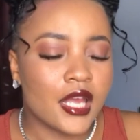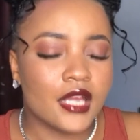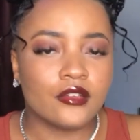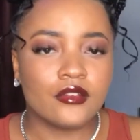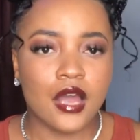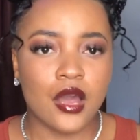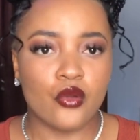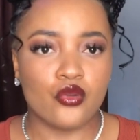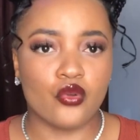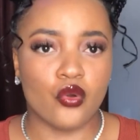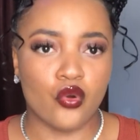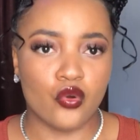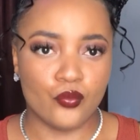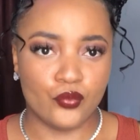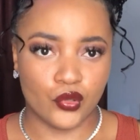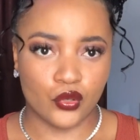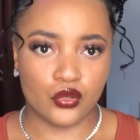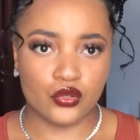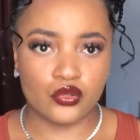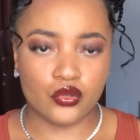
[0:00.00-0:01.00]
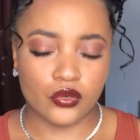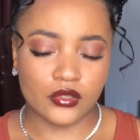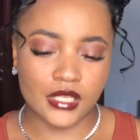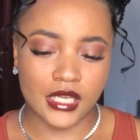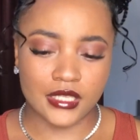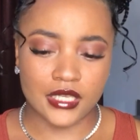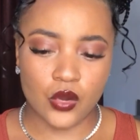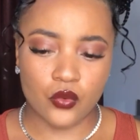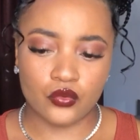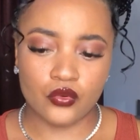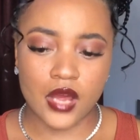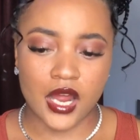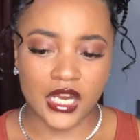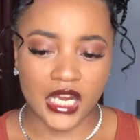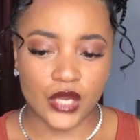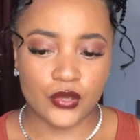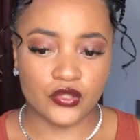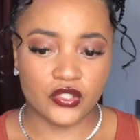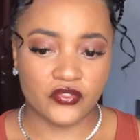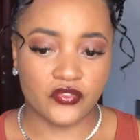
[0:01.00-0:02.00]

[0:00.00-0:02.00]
That your obvious jaw that will not allow you to